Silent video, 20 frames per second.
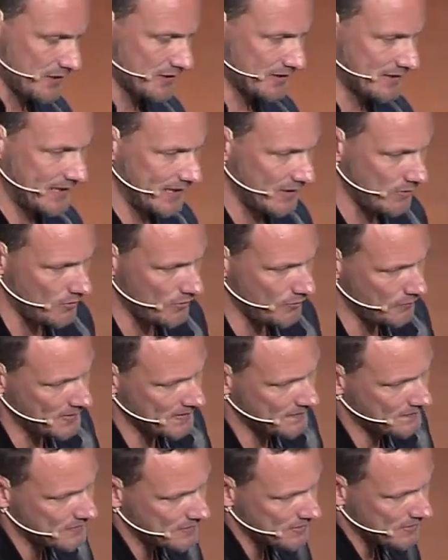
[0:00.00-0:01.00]
get on
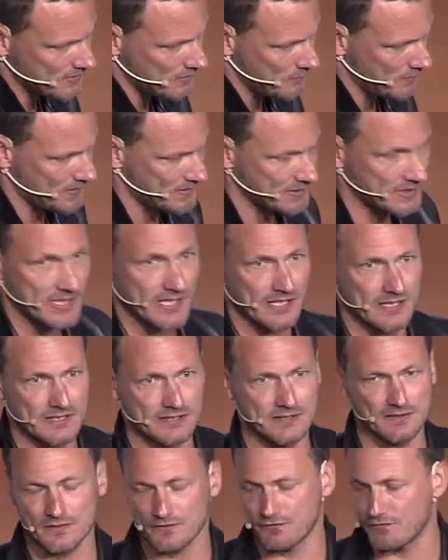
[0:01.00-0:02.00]
with the killing,
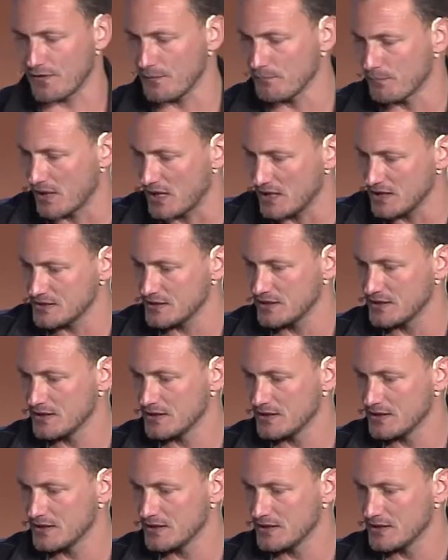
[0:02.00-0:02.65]
the fun part.